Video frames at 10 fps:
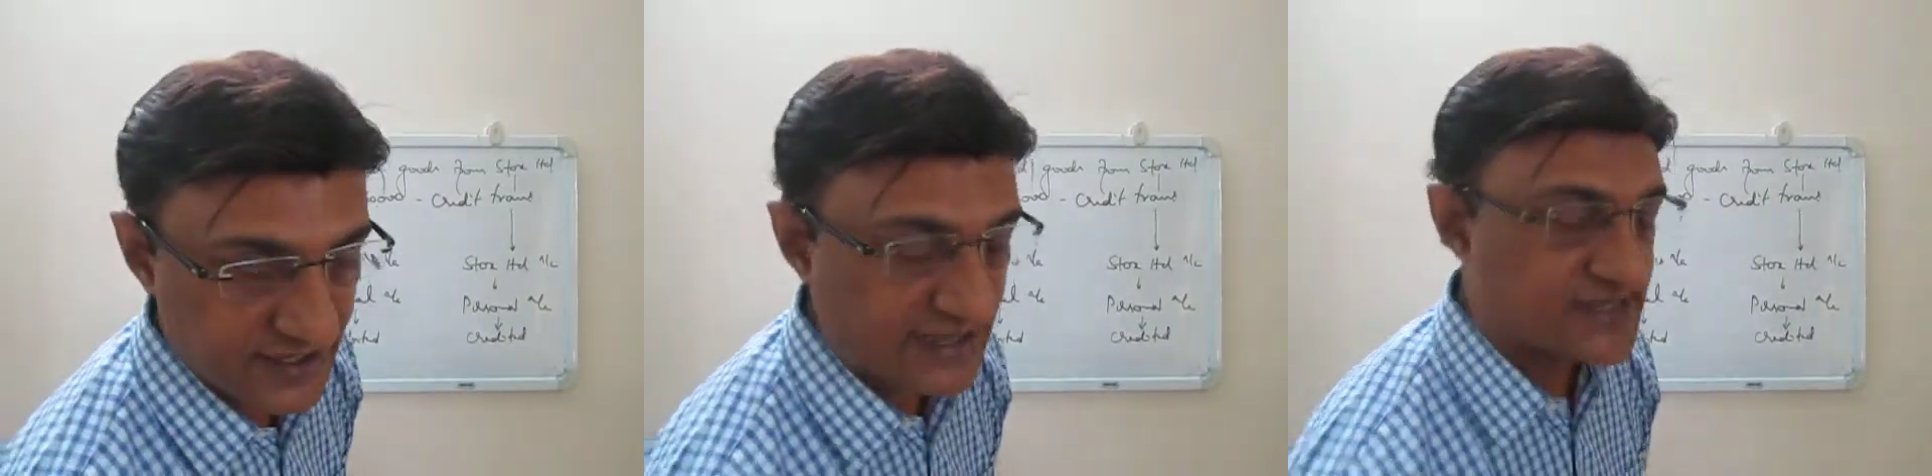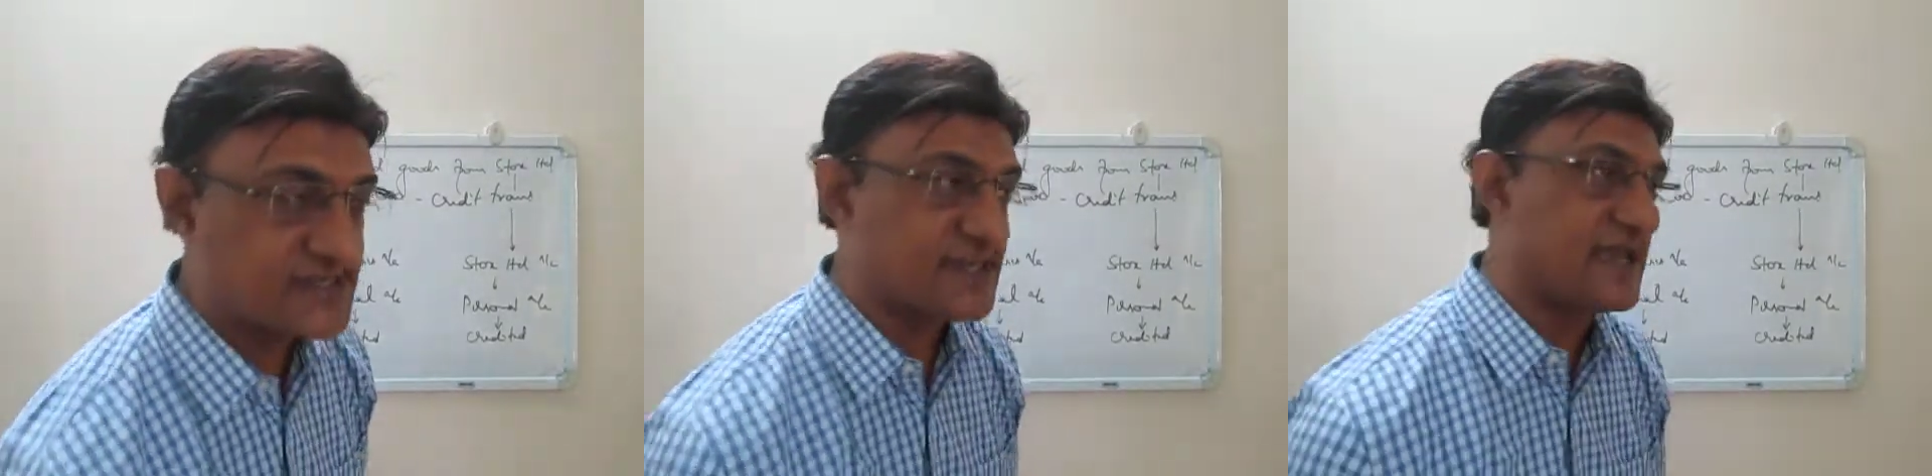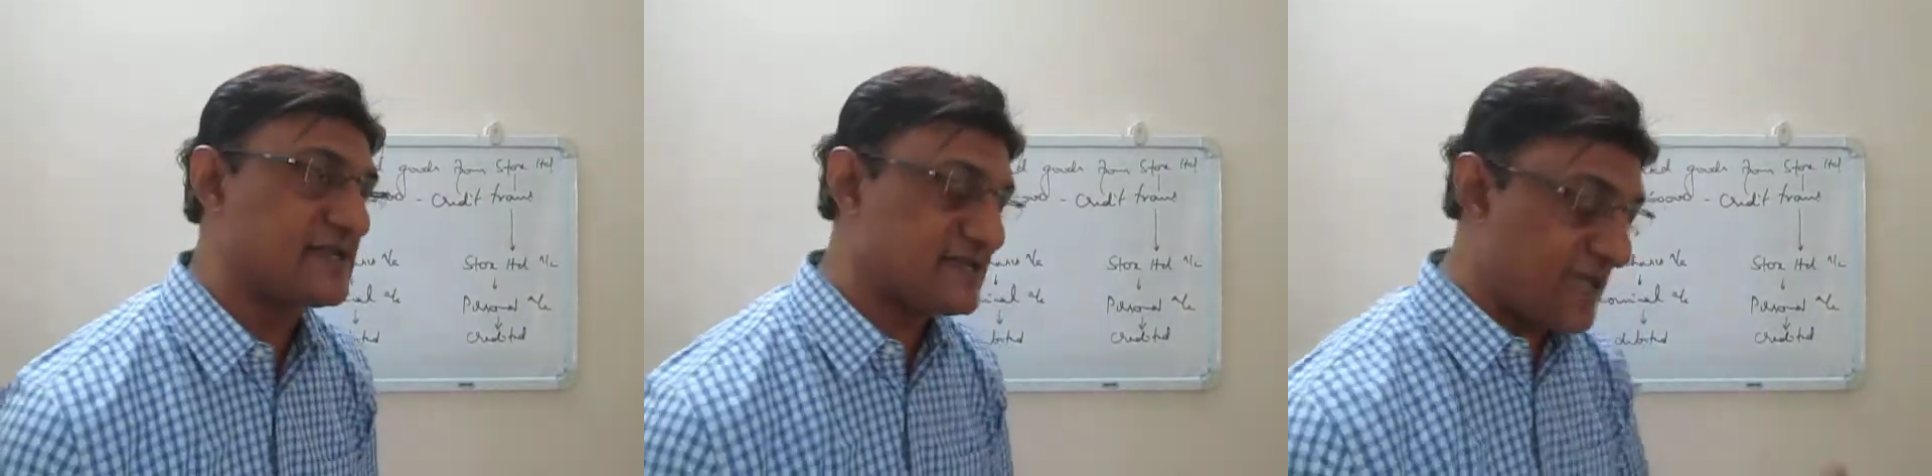in this
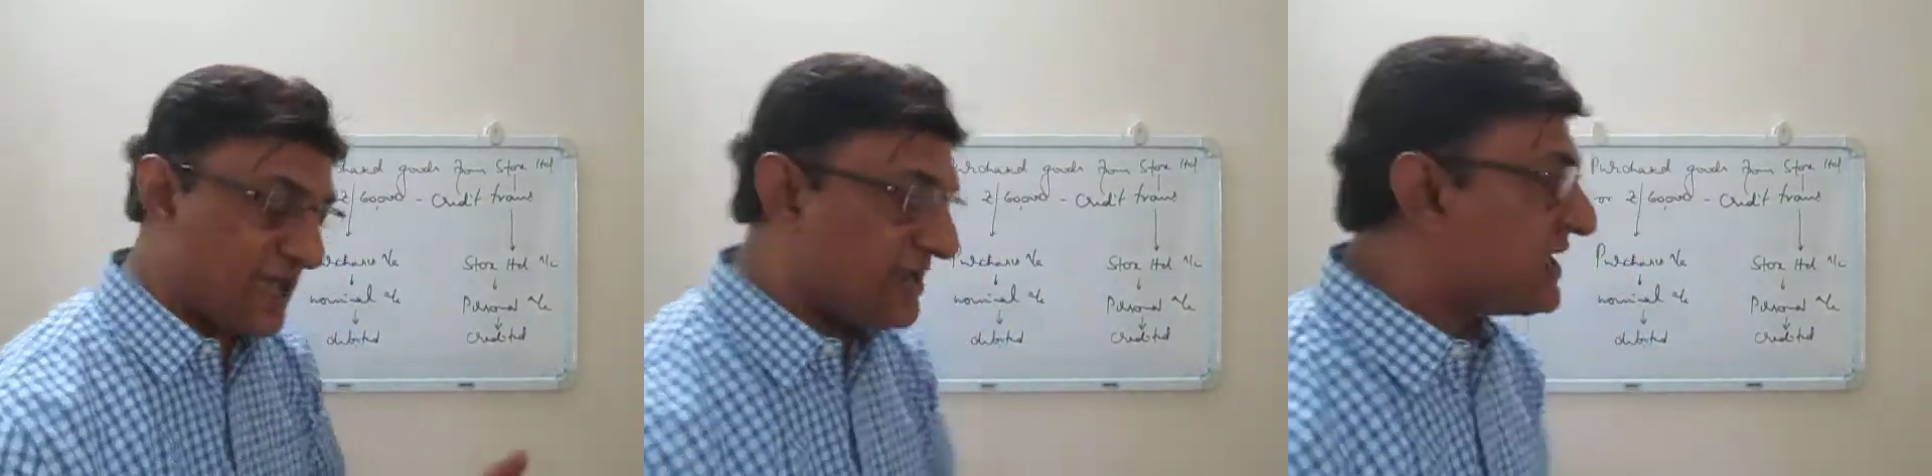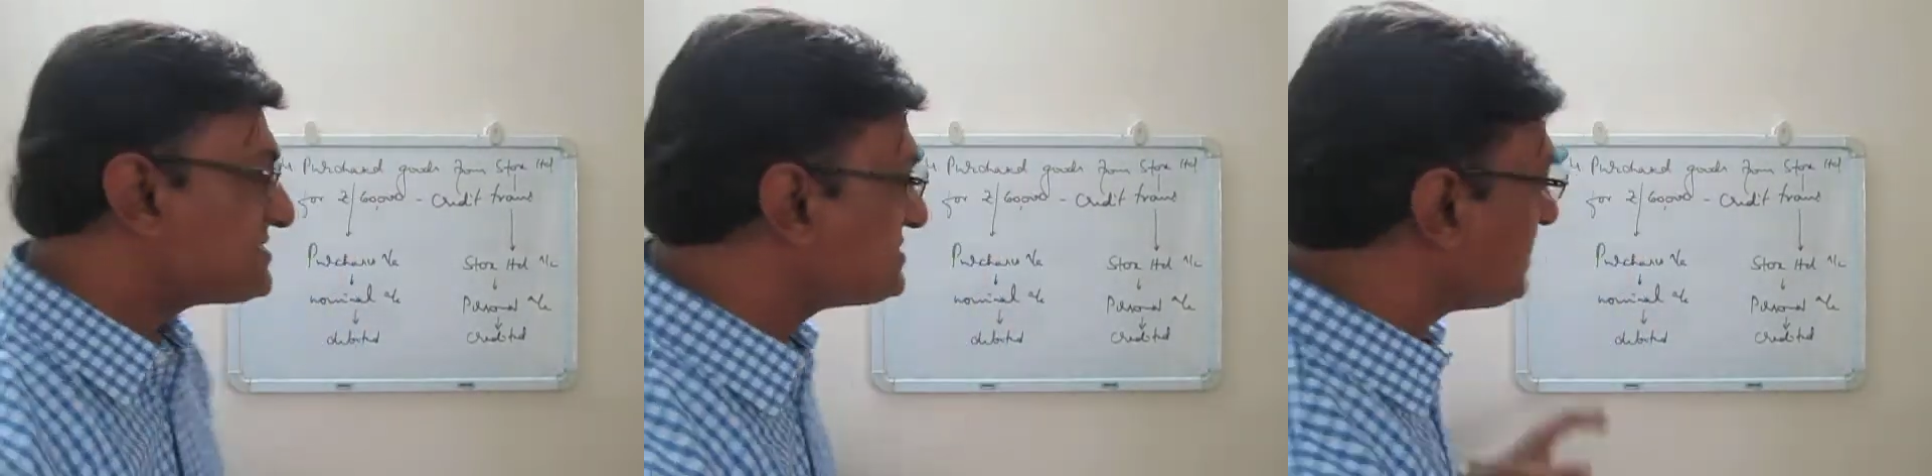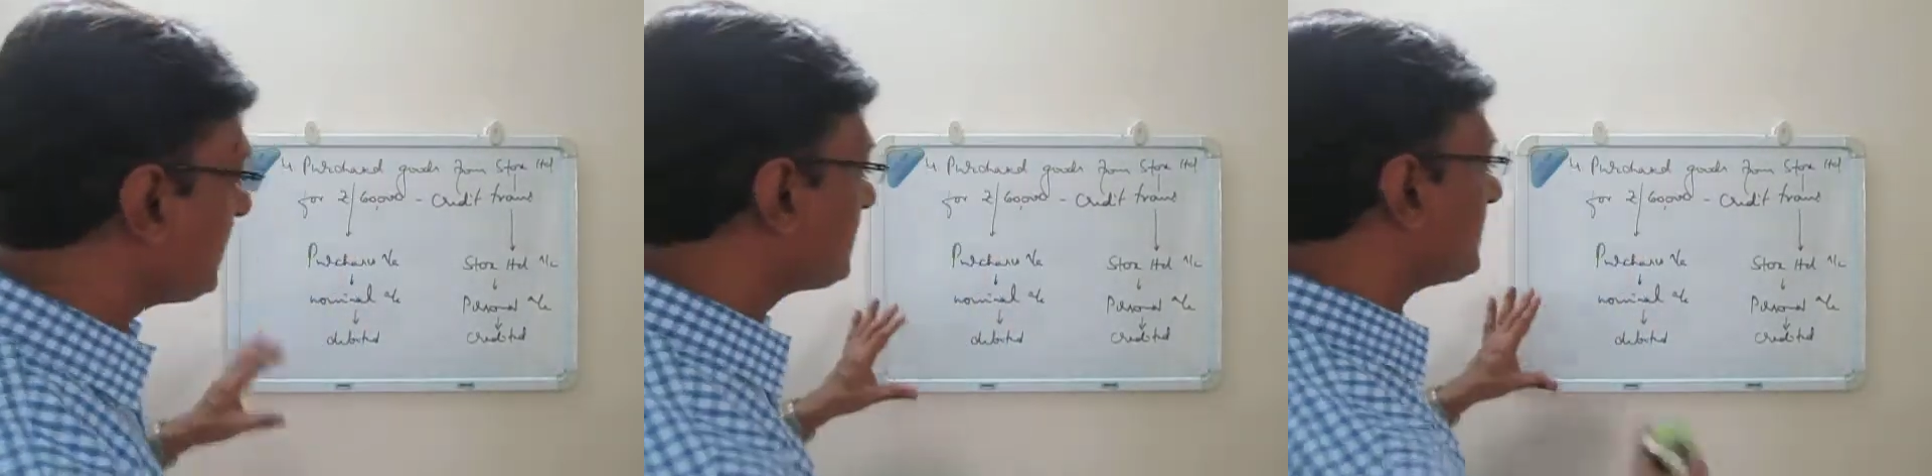case. Let's
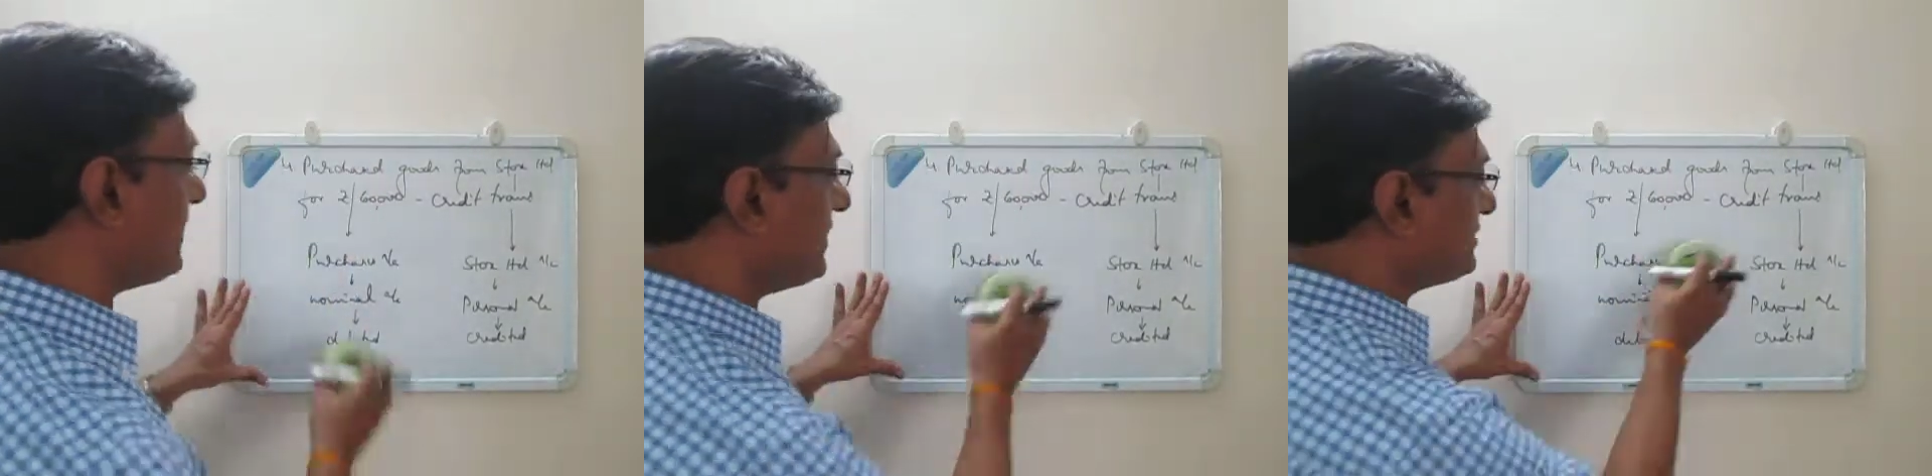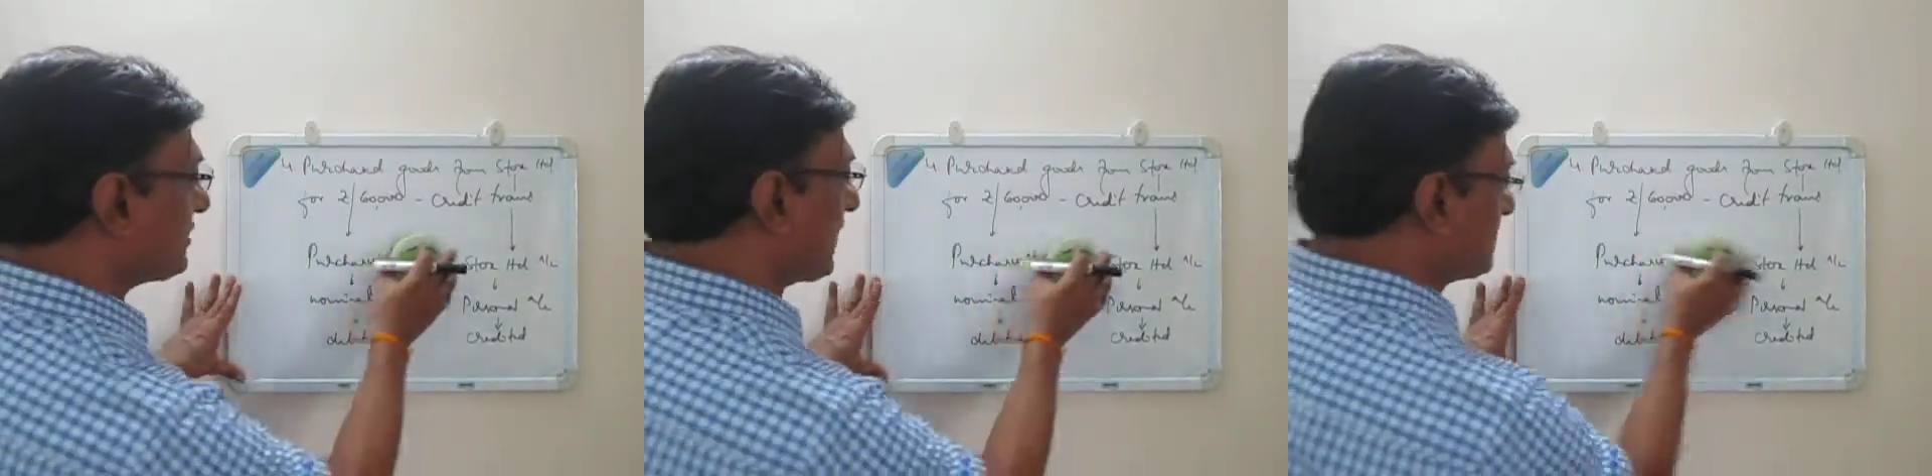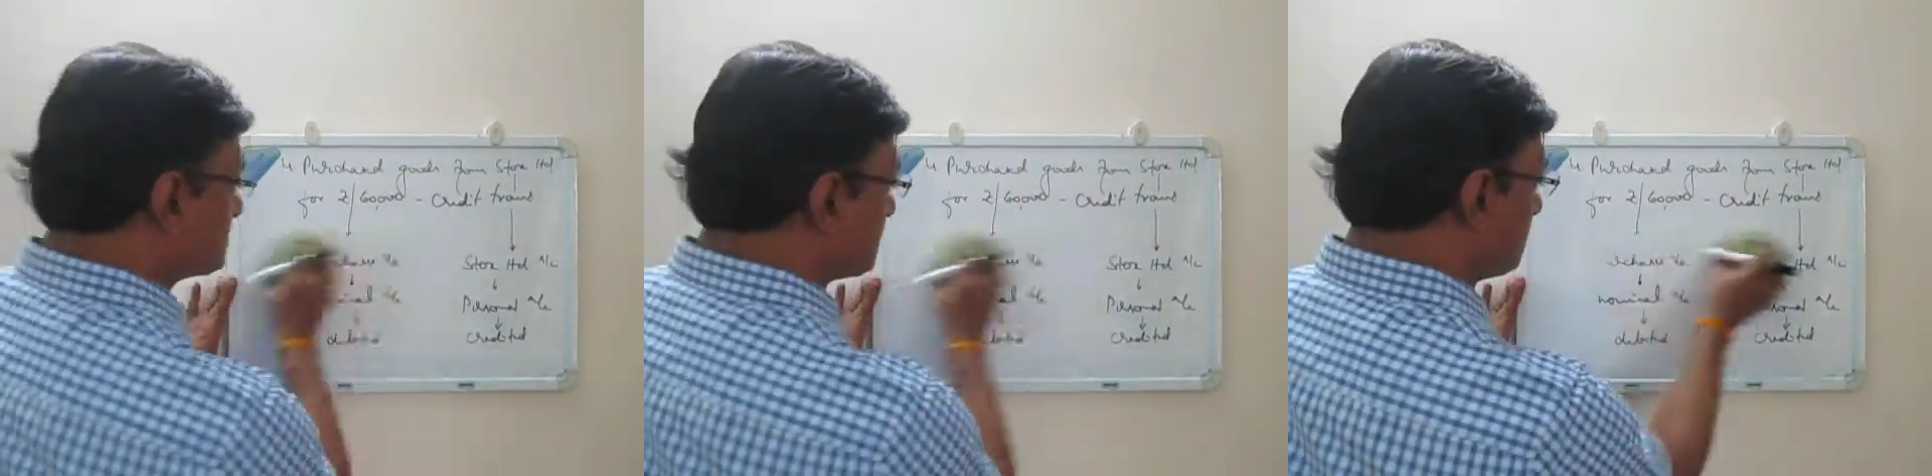take another
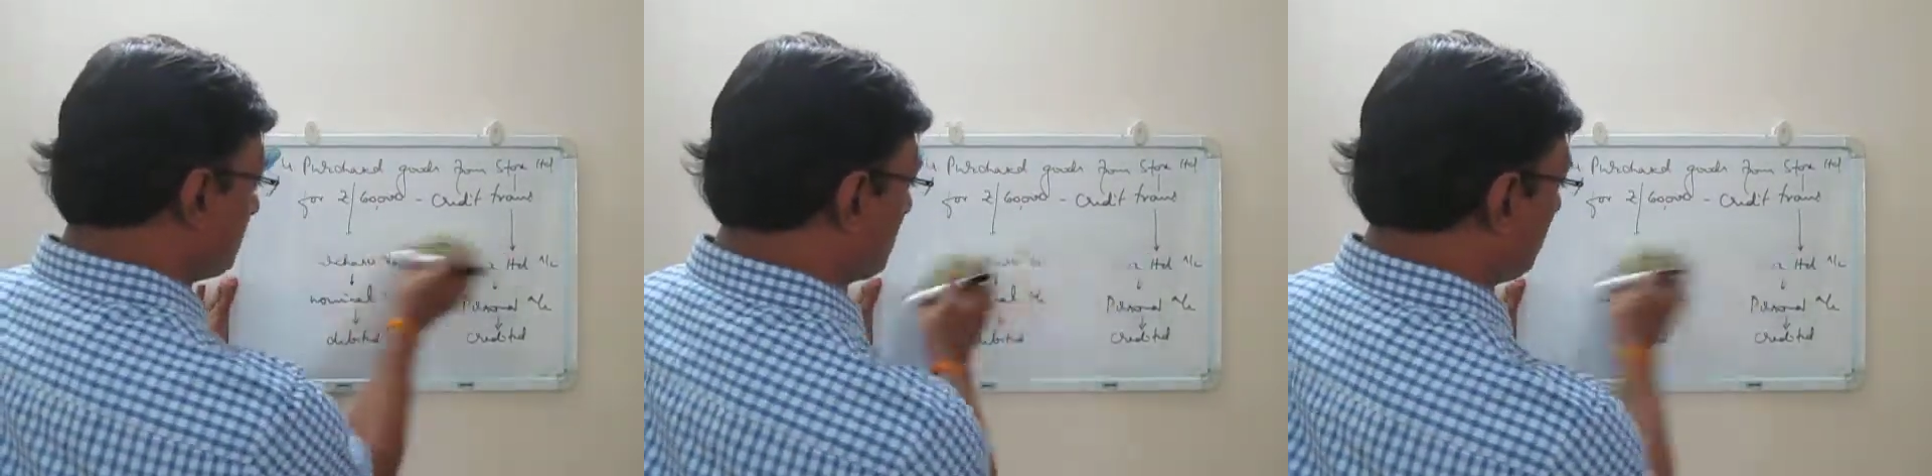example.